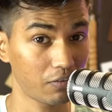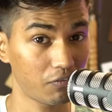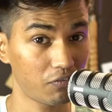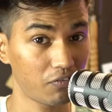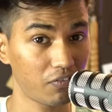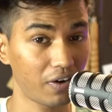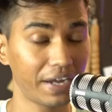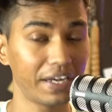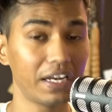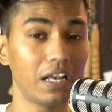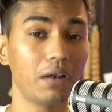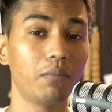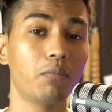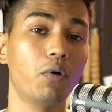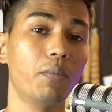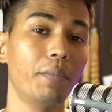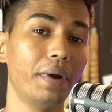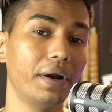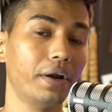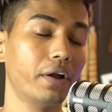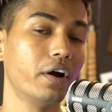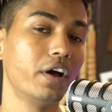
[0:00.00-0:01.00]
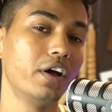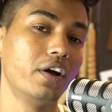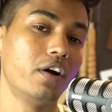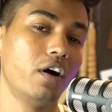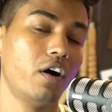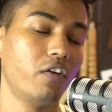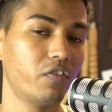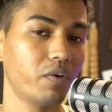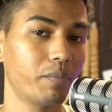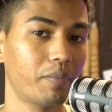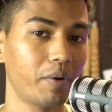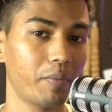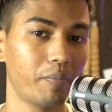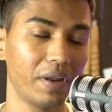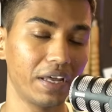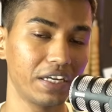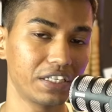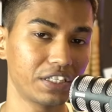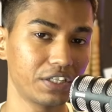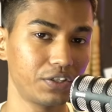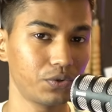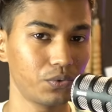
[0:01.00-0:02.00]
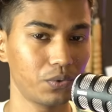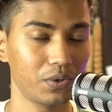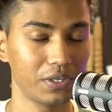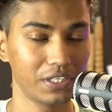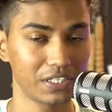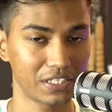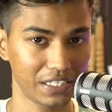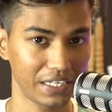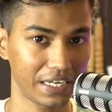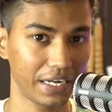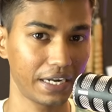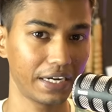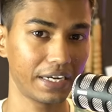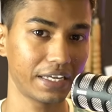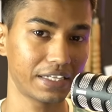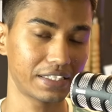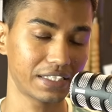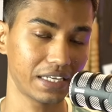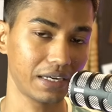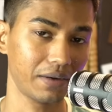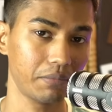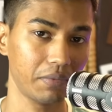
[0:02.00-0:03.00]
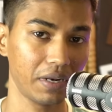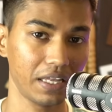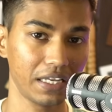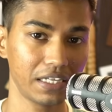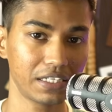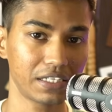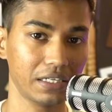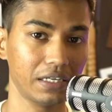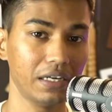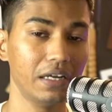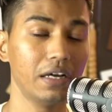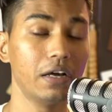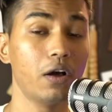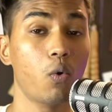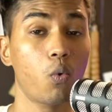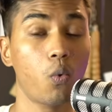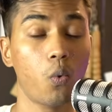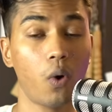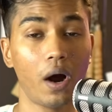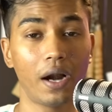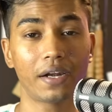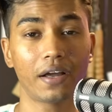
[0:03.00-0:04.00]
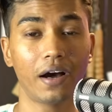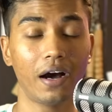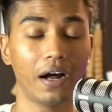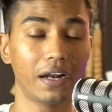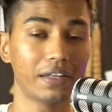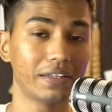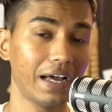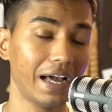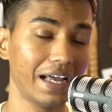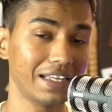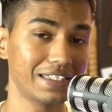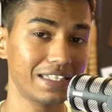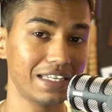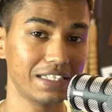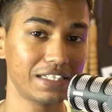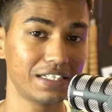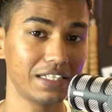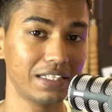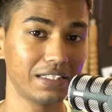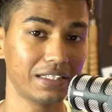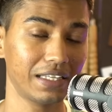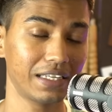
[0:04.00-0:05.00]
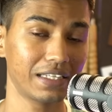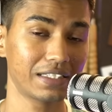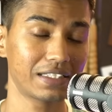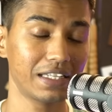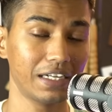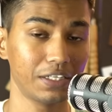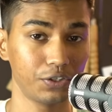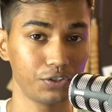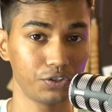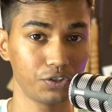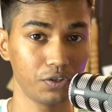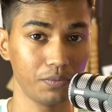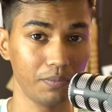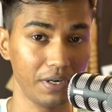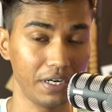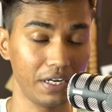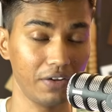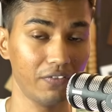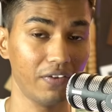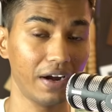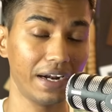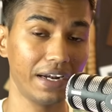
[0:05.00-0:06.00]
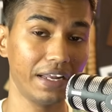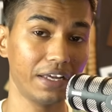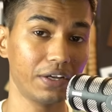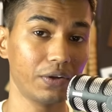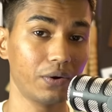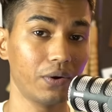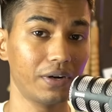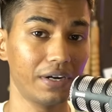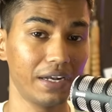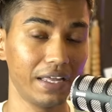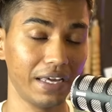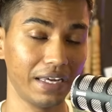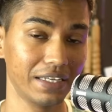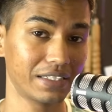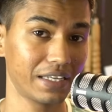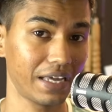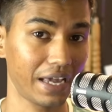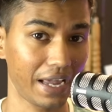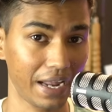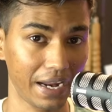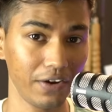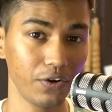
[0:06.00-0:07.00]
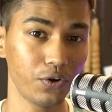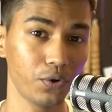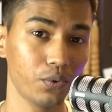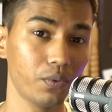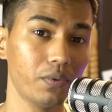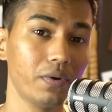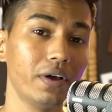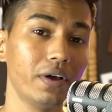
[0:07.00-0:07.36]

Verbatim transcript: the final moment of your preparation towards gate examination. What are the essential things that you should be dividing your days into?